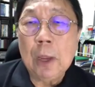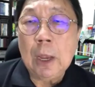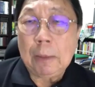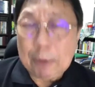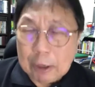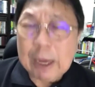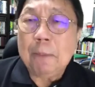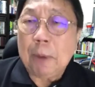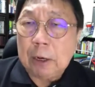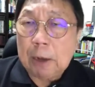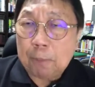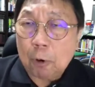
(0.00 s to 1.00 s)
I'm talking
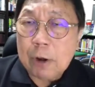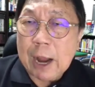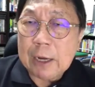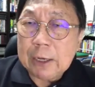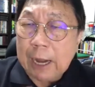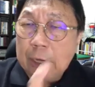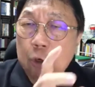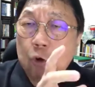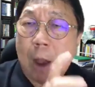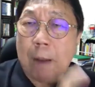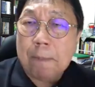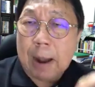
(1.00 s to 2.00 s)
about the product that you
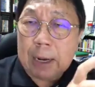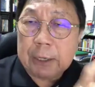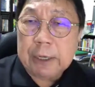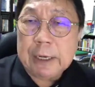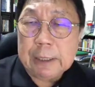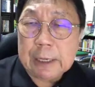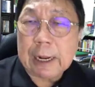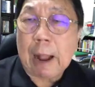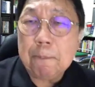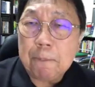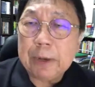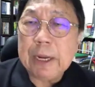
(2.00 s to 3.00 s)
are marketing. The
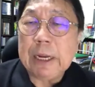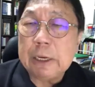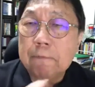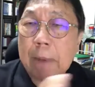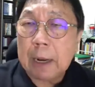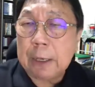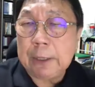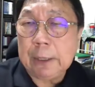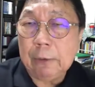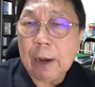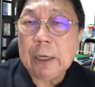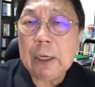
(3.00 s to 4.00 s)
company is marketing,
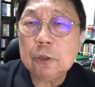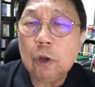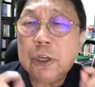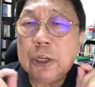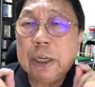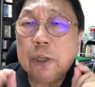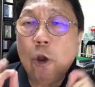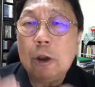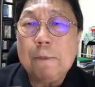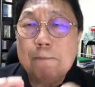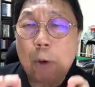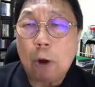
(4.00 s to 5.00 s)
right? So it's so
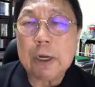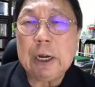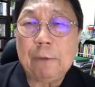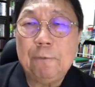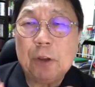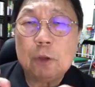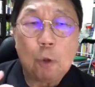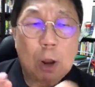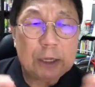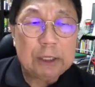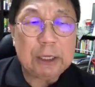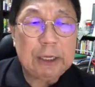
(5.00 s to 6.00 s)
important. The first
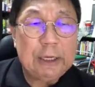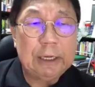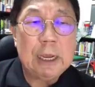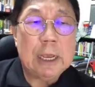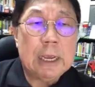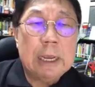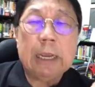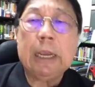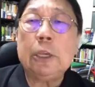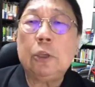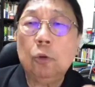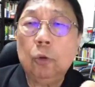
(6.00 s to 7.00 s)
quality here
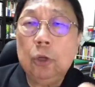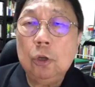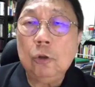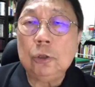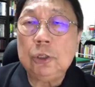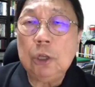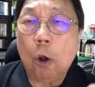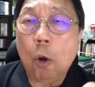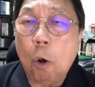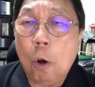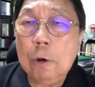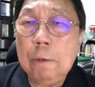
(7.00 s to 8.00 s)
is to use your
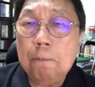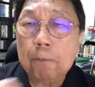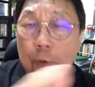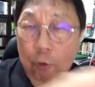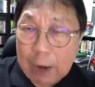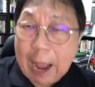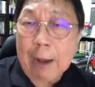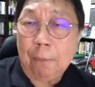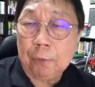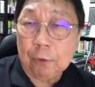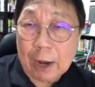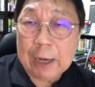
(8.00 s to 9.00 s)
own
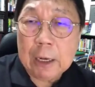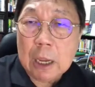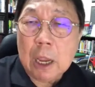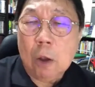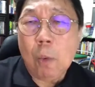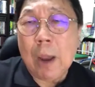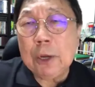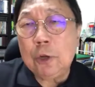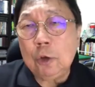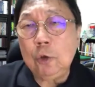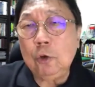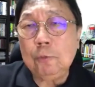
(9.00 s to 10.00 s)
product, right? Why
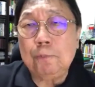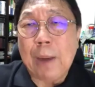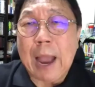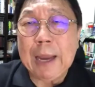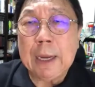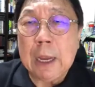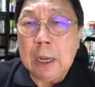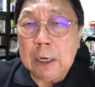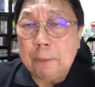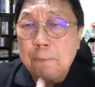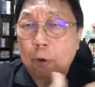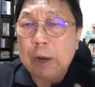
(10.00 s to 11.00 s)
should you buy
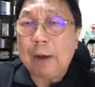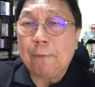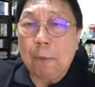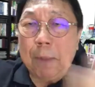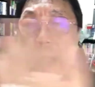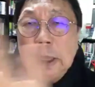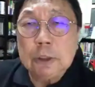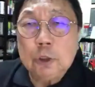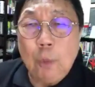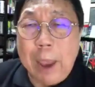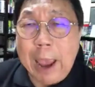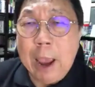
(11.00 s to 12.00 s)
the product from
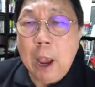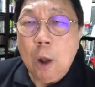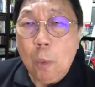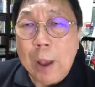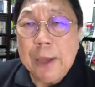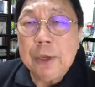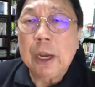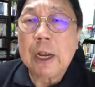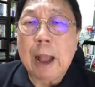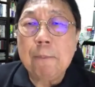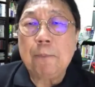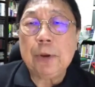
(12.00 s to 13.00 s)
elsewhere when your
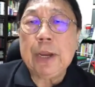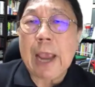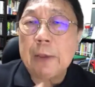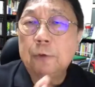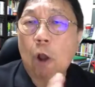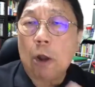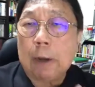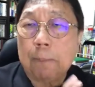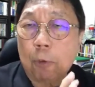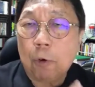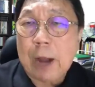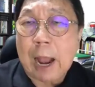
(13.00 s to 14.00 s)
company has got the
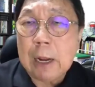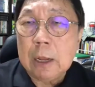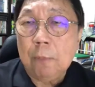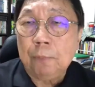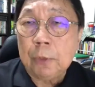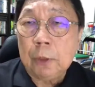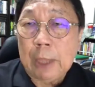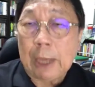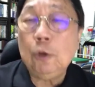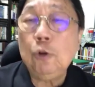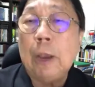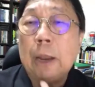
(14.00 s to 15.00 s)
product
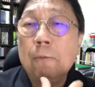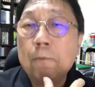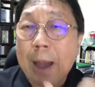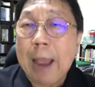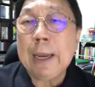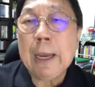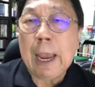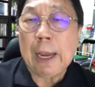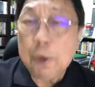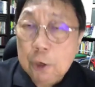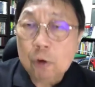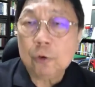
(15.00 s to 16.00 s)
that you can buy and
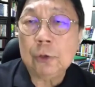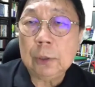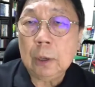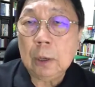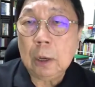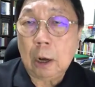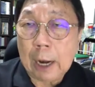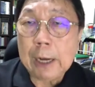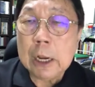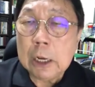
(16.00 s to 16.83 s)
use? All right.